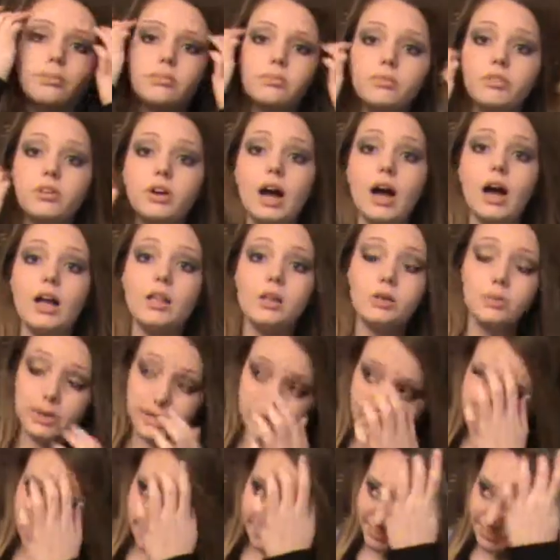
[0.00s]
for
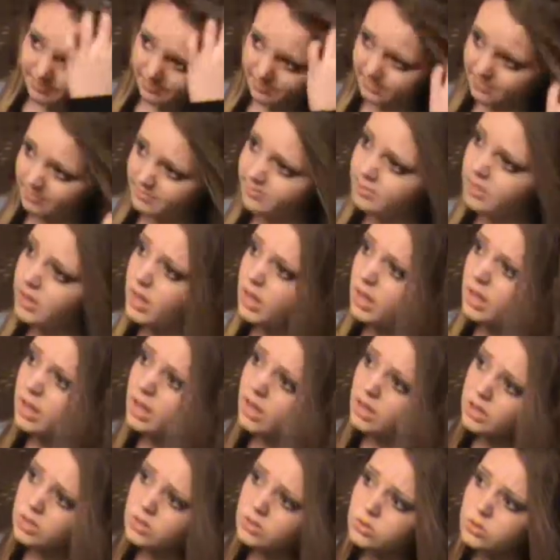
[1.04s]
Halloween.
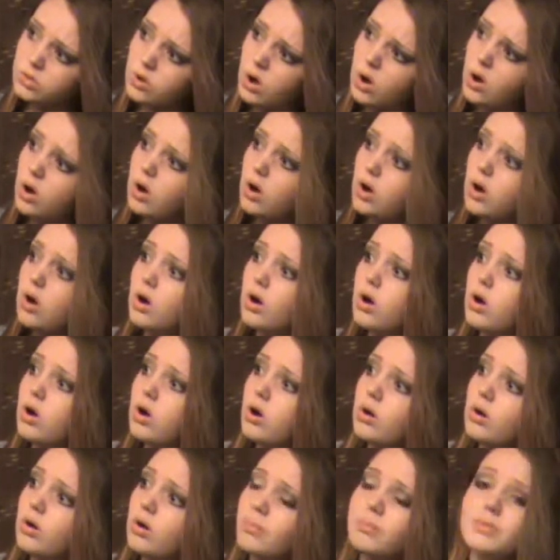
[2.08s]

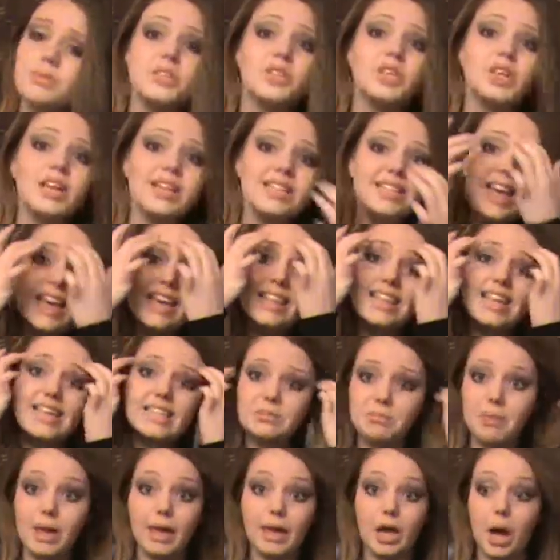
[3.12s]
So I'm just gonna take
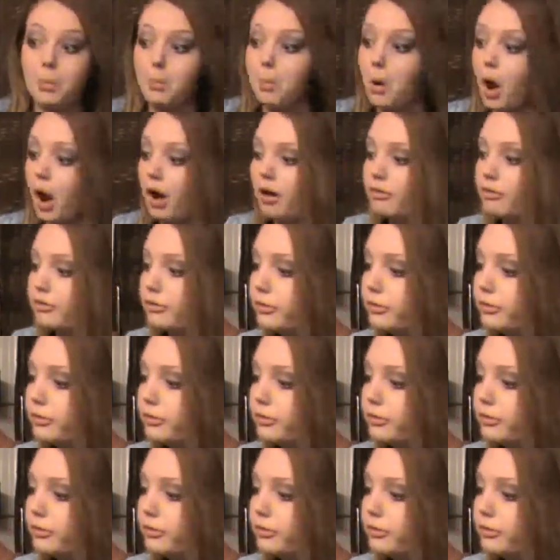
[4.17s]
this makeup off.